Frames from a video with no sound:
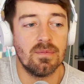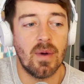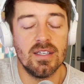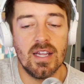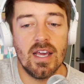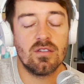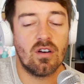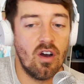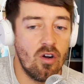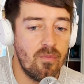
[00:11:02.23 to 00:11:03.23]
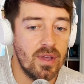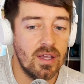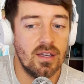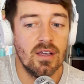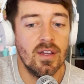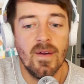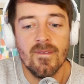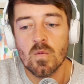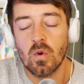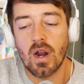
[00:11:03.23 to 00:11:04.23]
My days are open.
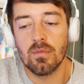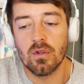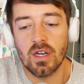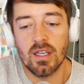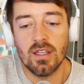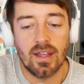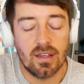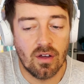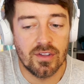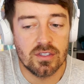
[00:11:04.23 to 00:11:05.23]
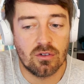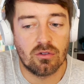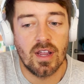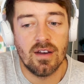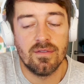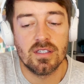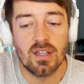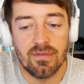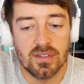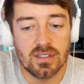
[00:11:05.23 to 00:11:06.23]
What I'm learning in like all this creative
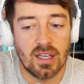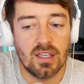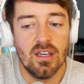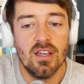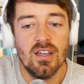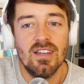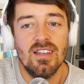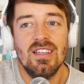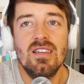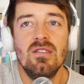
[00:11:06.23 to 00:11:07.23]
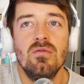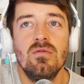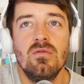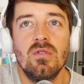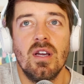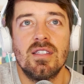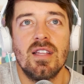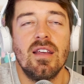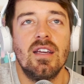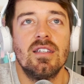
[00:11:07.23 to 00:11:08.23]
stuff is like you it's
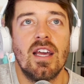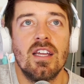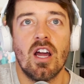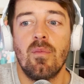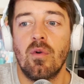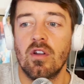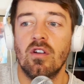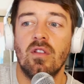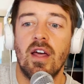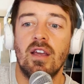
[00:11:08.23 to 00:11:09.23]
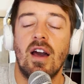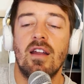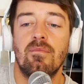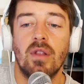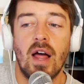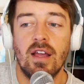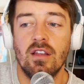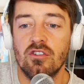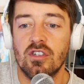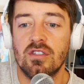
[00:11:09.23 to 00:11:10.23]
not like a day job where you're like kind of black
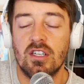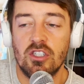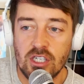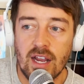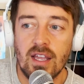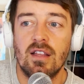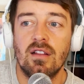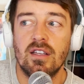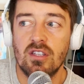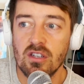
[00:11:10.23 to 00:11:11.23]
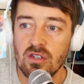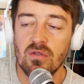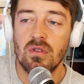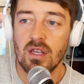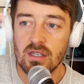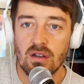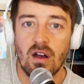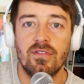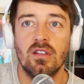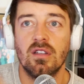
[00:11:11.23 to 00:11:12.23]
you're just like checking like to do things
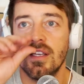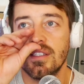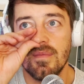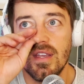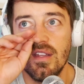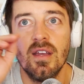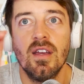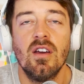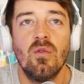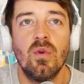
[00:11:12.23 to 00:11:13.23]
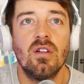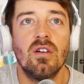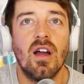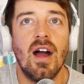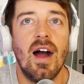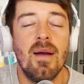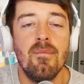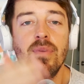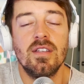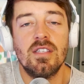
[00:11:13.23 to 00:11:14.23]
off the list. I mean, when you're I'm
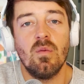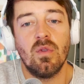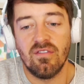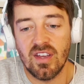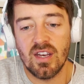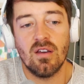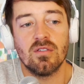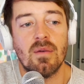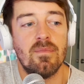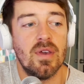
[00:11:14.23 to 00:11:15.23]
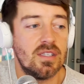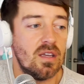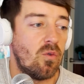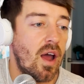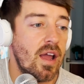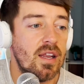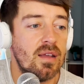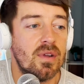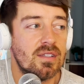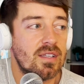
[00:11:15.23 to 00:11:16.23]
busy with videos, I'm busy writing,
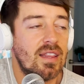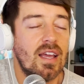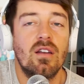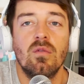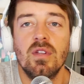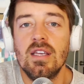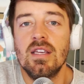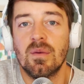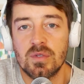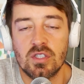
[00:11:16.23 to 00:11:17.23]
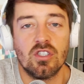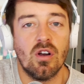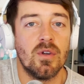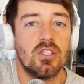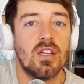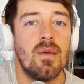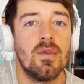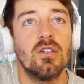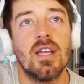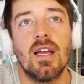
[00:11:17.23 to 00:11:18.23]
but it's like that can only eat up so much time of
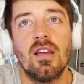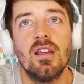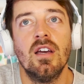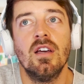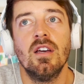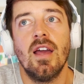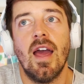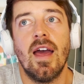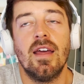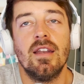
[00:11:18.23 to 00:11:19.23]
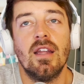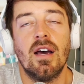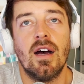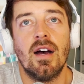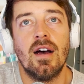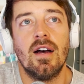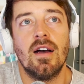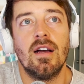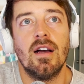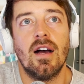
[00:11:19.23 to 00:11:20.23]
your day and
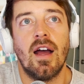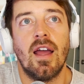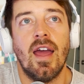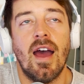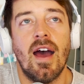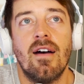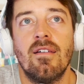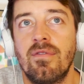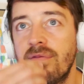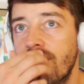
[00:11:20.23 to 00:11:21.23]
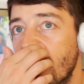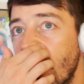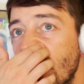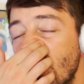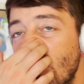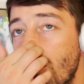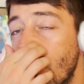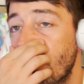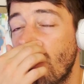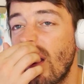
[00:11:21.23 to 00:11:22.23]
uh, I have my
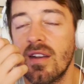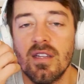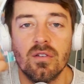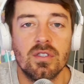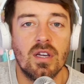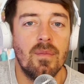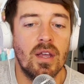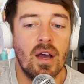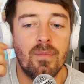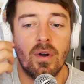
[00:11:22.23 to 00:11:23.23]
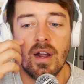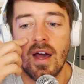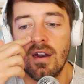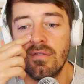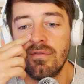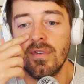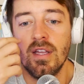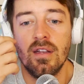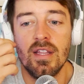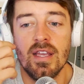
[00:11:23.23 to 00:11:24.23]
couple brand deals coming up are kind of
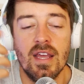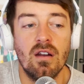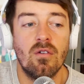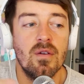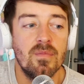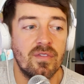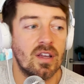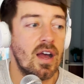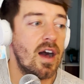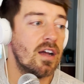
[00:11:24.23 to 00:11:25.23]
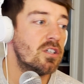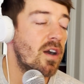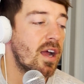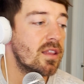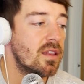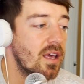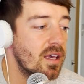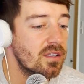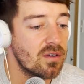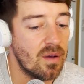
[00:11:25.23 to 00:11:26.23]
in the interim of the contract
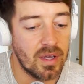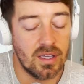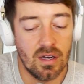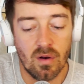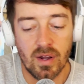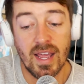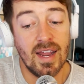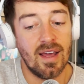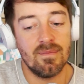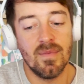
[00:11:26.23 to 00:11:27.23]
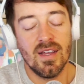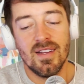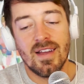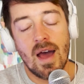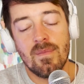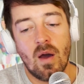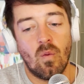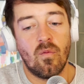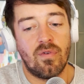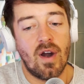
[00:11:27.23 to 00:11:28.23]
thing. So I'm like, you know what? And I, I'm
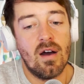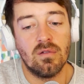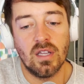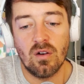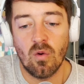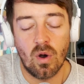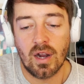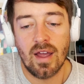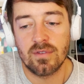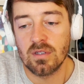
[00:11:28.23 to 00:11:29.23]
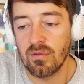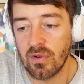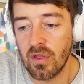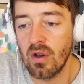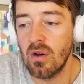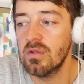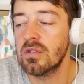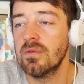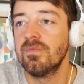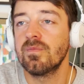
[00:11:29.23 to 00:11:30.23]
not for how little work I have to do for
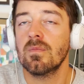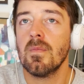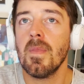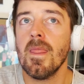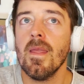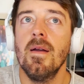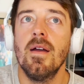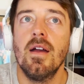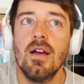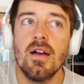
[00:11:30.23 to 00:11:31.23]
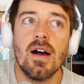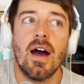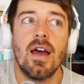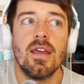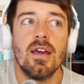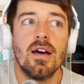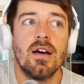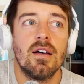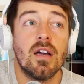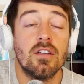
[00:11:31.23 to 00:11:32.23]
those. I
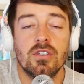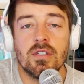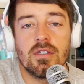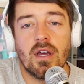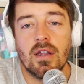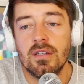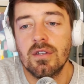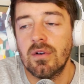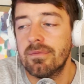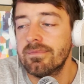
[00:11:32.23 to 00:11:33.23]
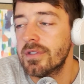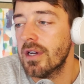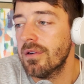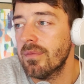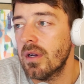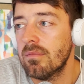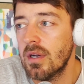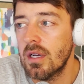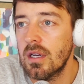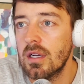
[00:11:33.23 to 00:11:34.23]
uh, I just decided to do it. So I'm
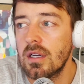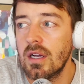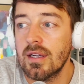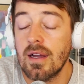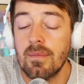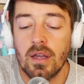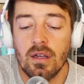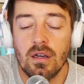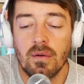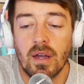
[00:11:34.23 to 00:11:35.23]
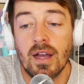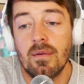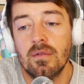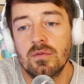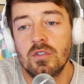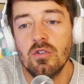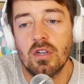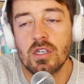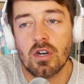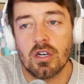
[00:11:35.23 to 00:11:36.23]
uh, I got my I got two
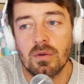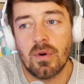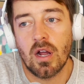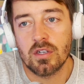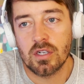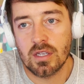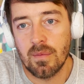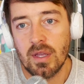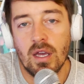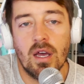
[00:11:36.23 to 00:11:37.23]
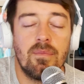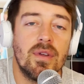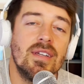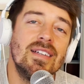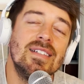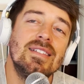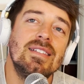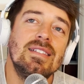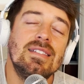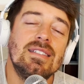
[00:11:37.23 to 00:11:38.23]
construction projects coming up.
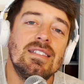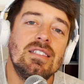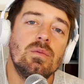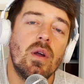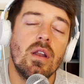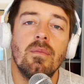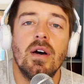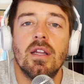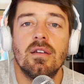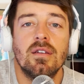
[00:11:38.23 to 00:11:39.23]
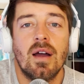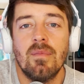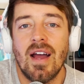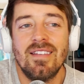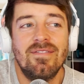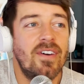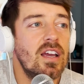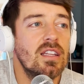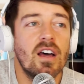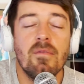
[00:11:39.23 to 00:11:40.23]
I just wanted the money. I'm, I
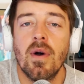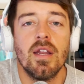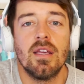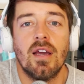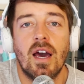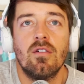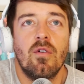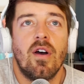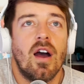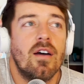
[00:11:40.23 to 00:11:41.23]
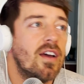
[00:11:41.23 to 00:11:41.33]
fucking love money. I don't know how.